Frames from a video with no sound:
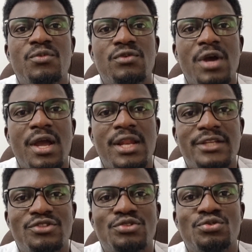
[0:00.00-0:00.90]
We'll
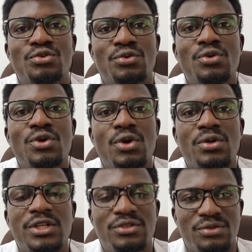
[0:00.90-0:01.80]
let you know
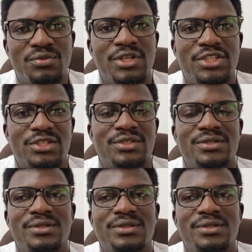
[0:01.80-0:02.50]
the duration.